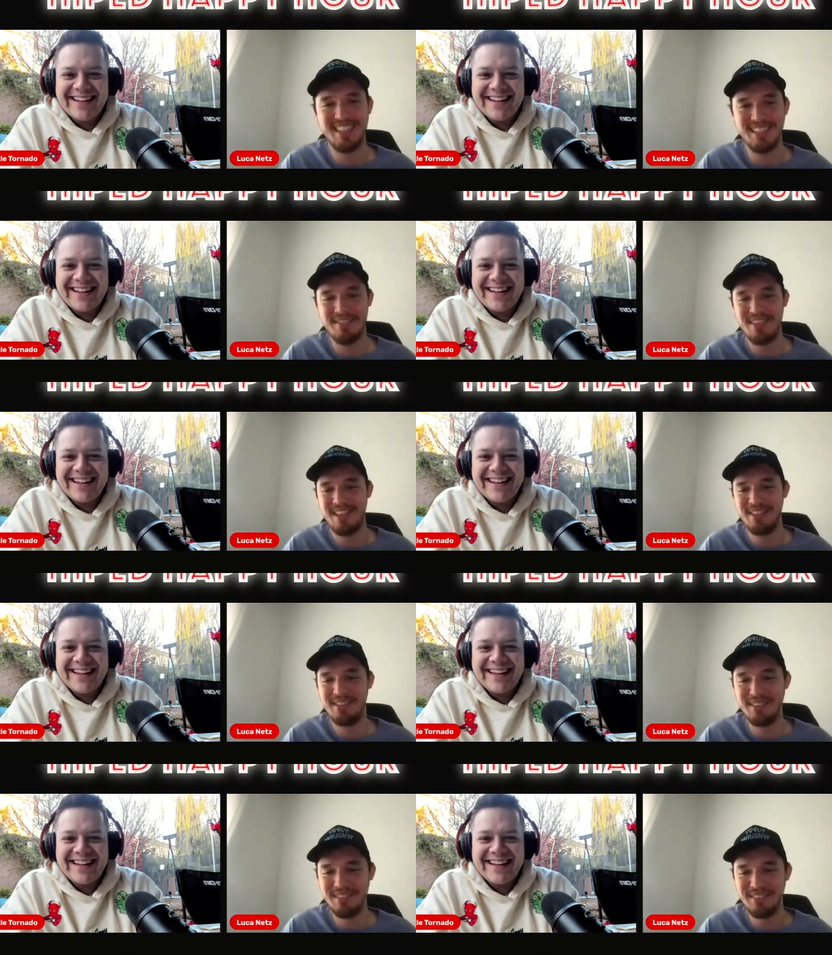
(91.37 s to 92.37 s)
Speaker 1: I love that
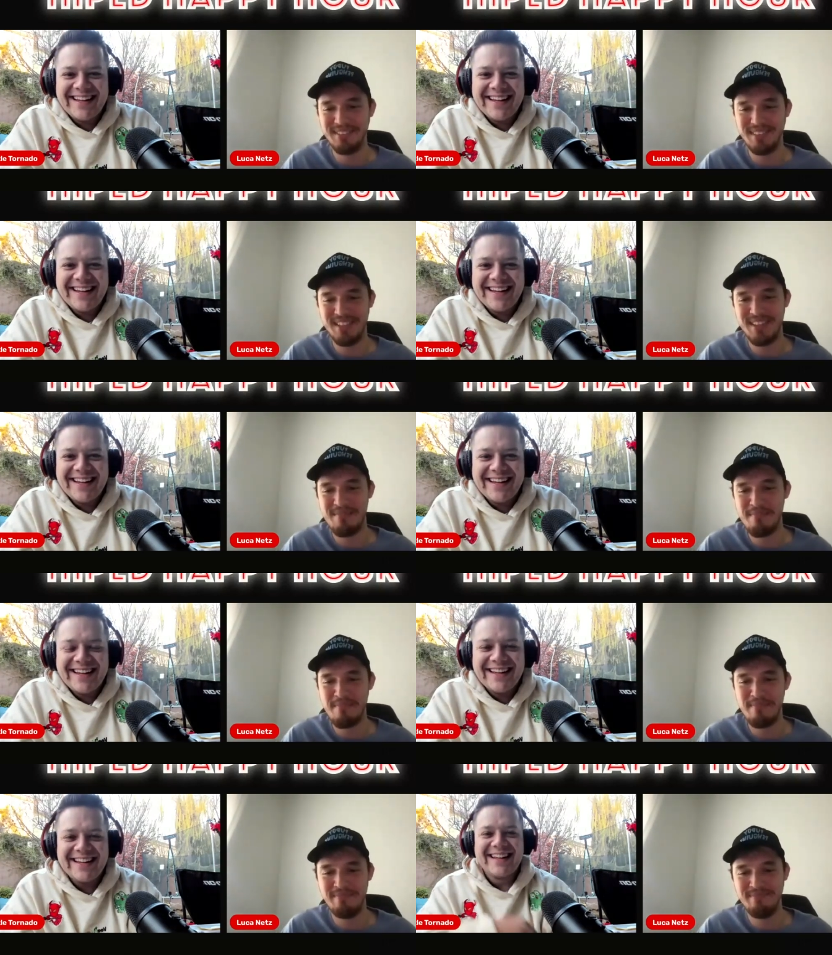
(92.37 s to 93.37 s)
little uh,
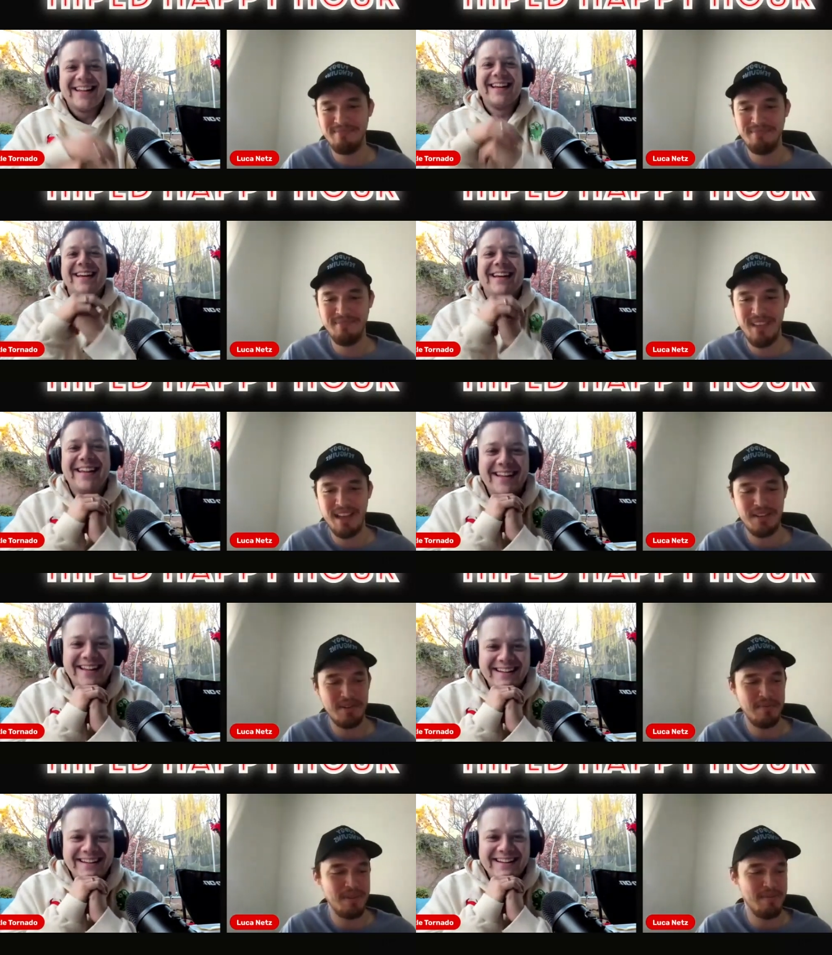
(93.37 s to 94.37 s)

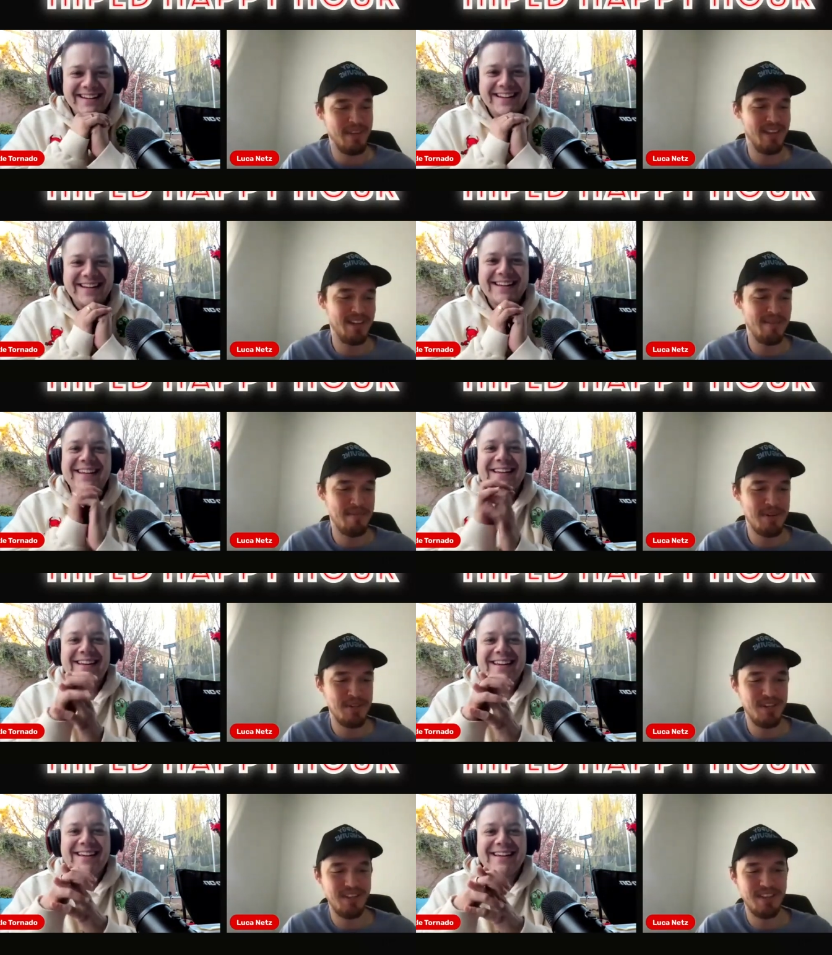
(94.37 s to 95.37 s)
excerpt from the beginning. I
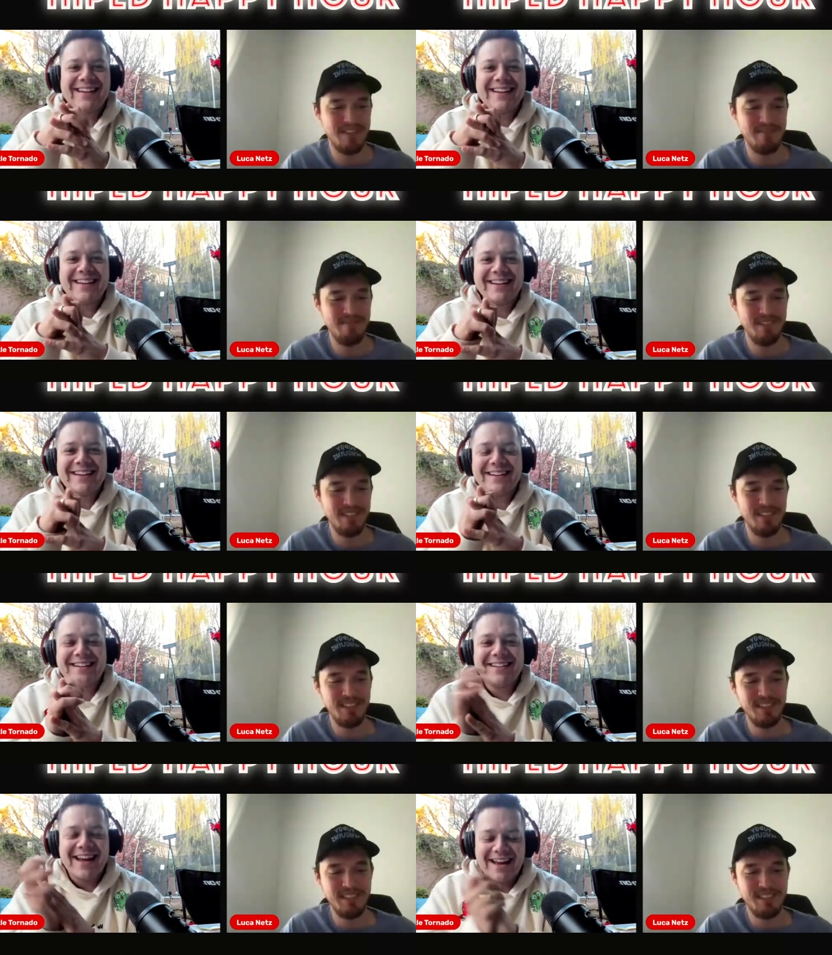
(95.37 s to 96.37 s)
appreciated that.
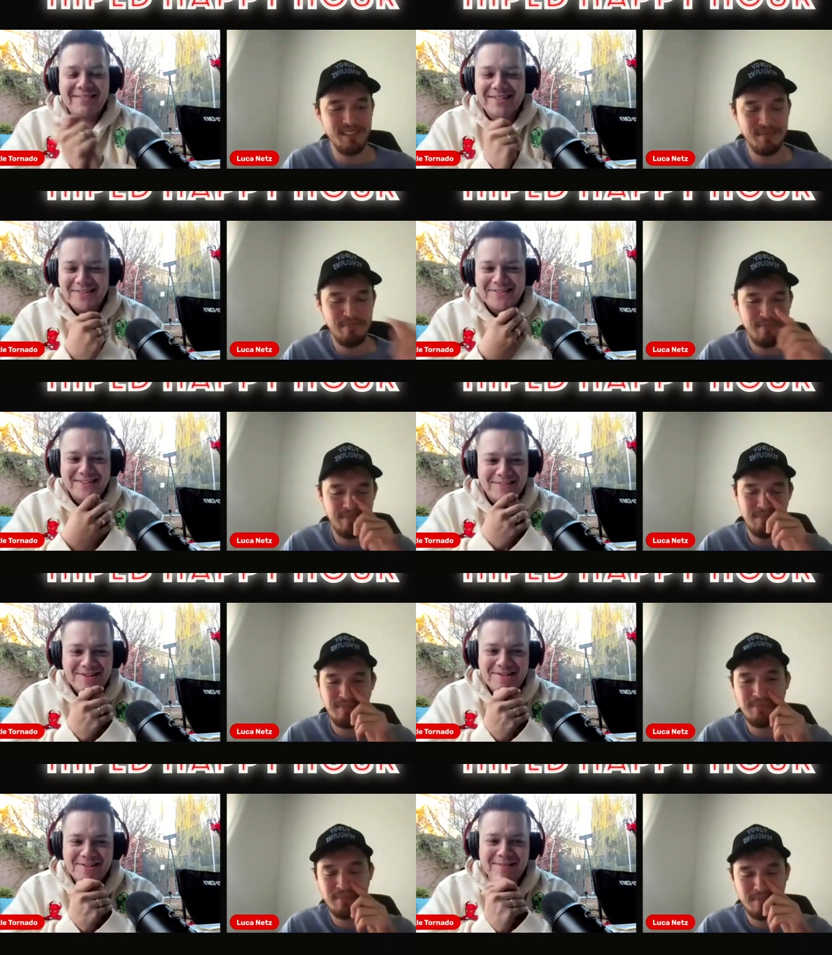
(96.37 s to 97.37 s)
Speaker 2: Yeah, absolutely,
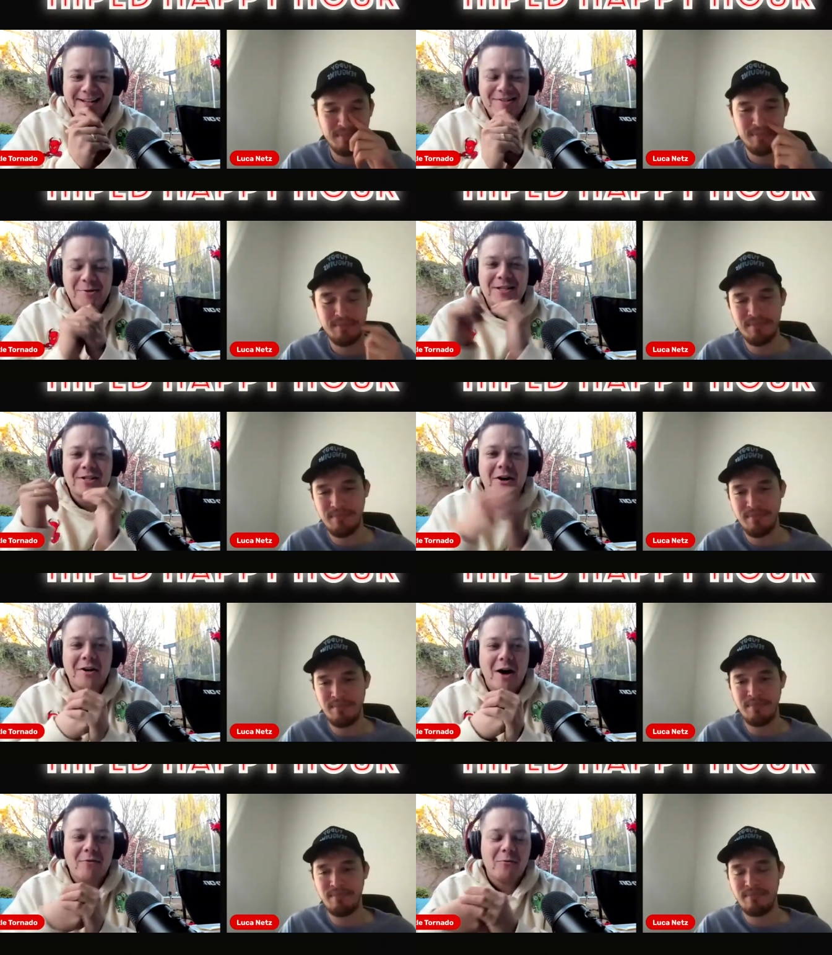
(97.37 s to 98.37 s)
for sure, man. So we
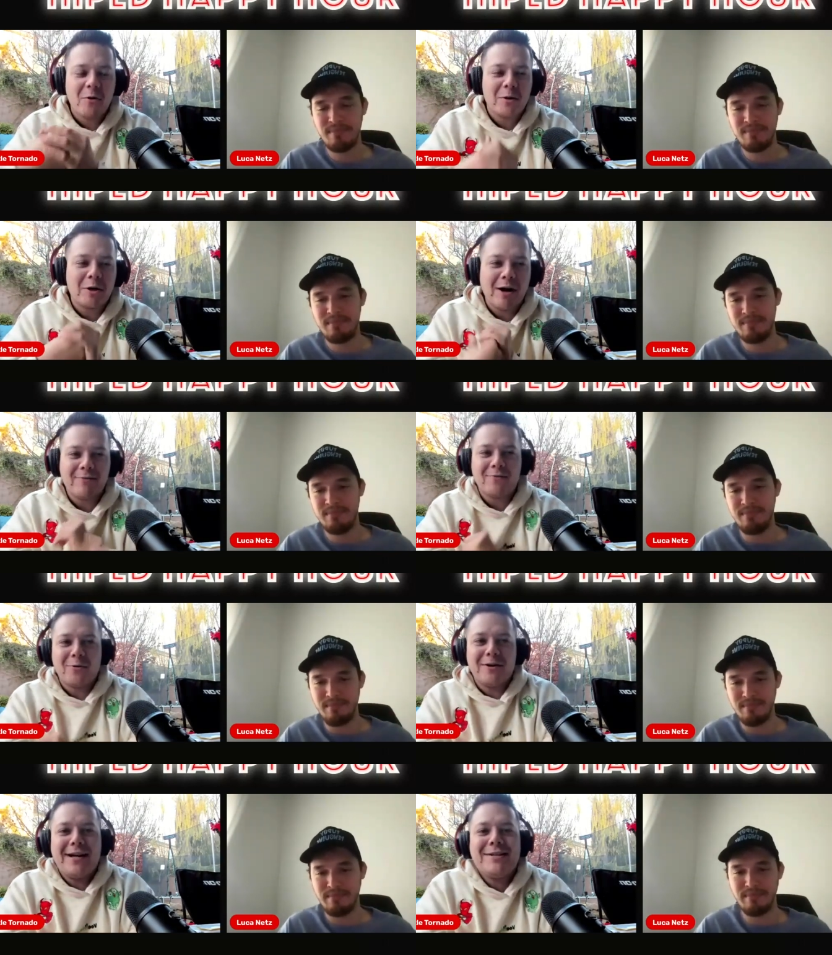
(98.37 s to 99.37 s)
started off with what we're grateful
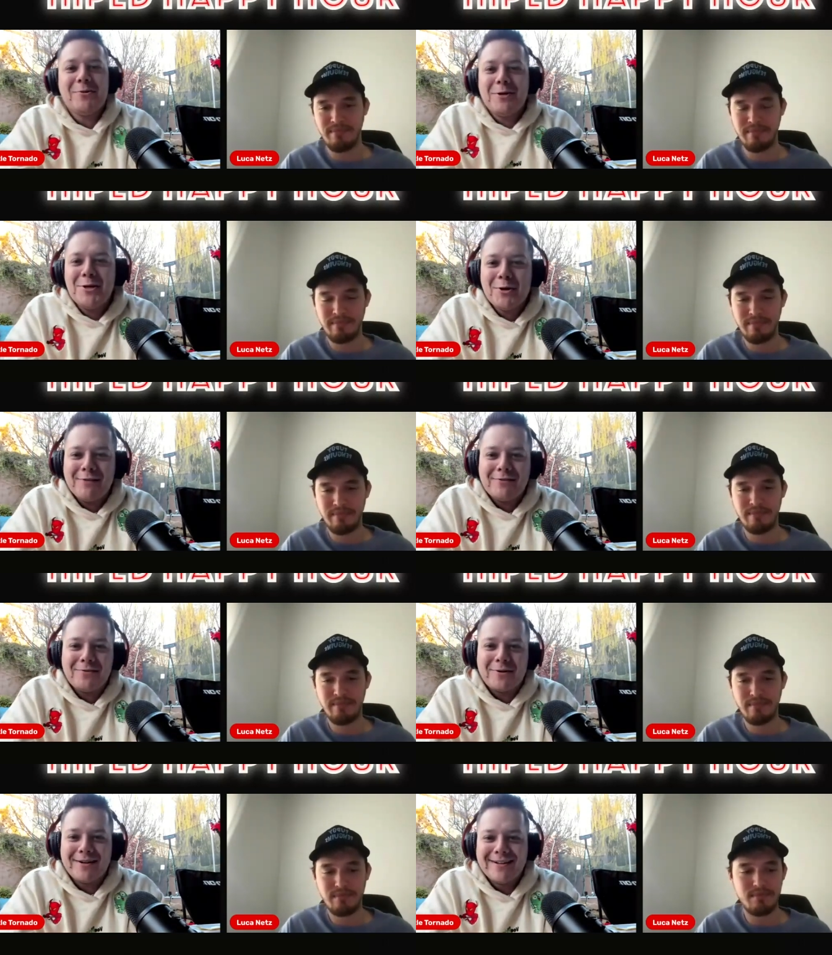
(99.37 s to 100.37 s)
for today. So what are you
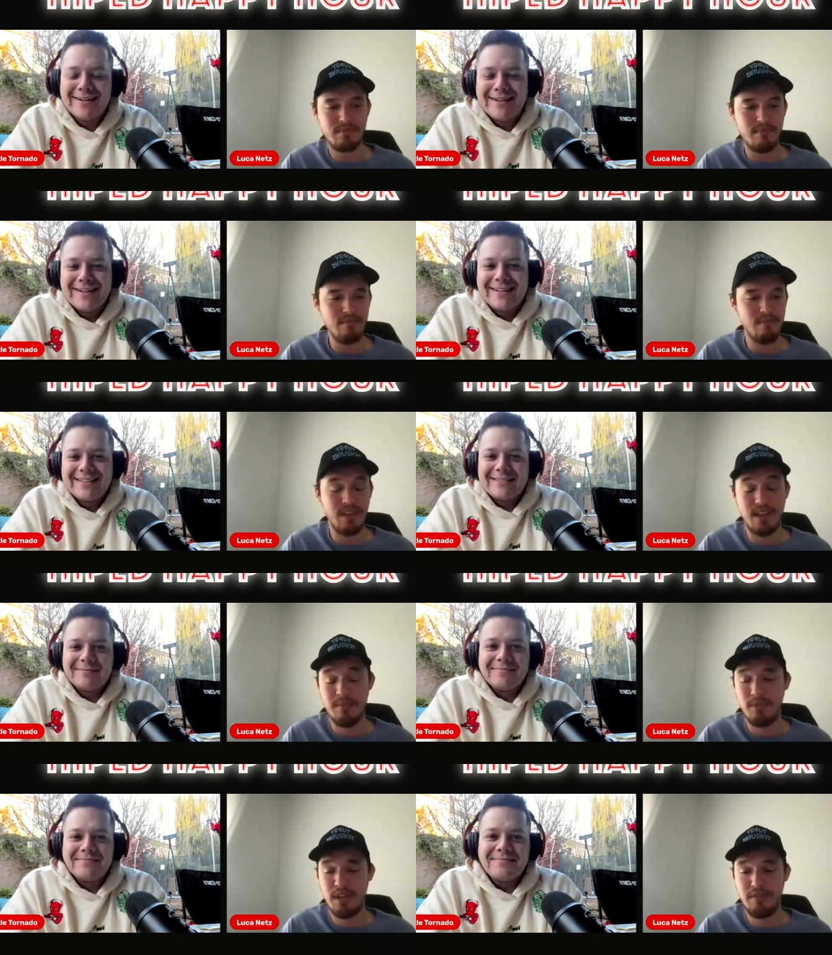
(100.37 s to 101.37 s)
grateful for?
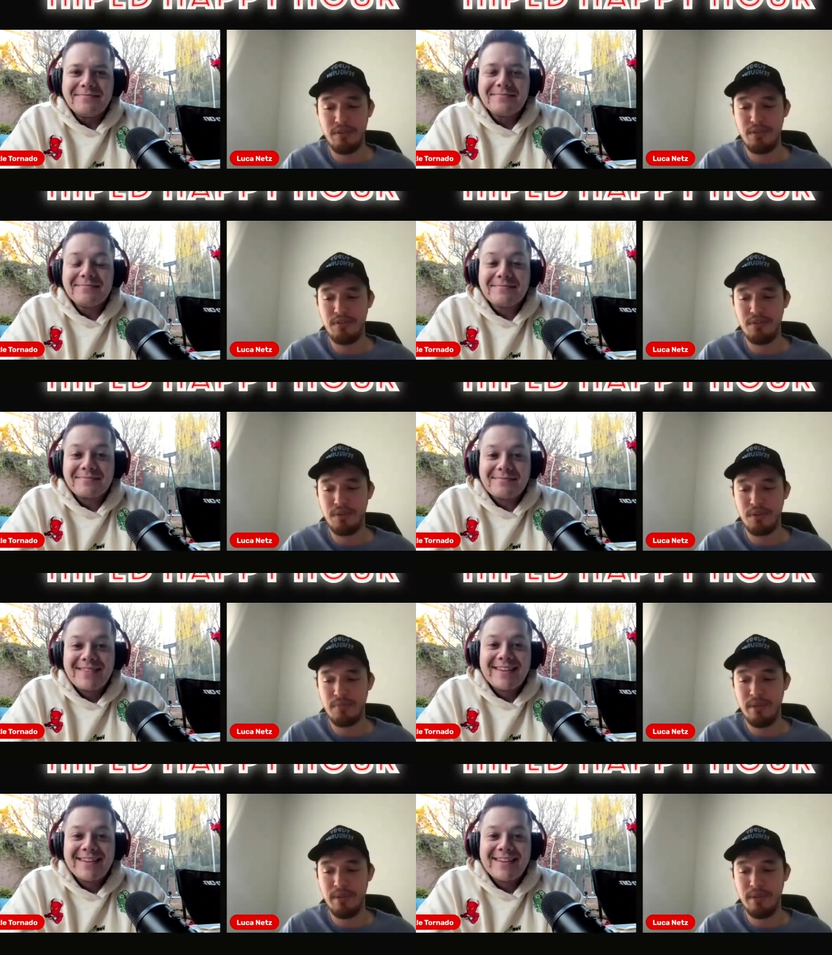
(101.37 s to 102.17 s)
Speaker 1: I'm grateful for